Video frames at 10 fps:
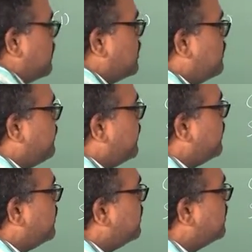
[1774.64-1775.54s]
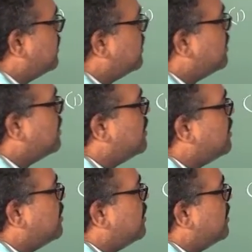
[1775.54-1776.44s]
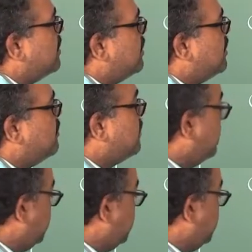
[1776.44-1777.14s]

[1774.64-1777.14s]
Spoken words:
what are the frequent, what